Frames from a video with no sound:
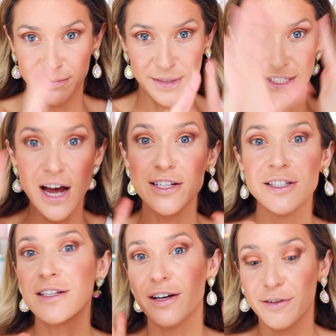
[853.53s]
me
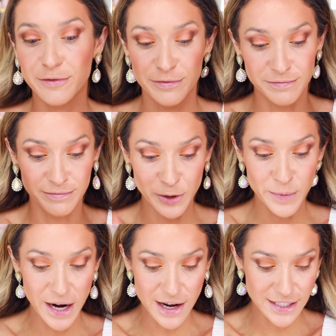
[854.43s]
tons of
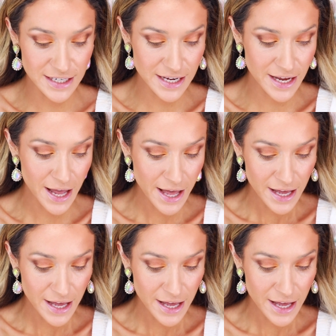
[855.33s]
luminosity.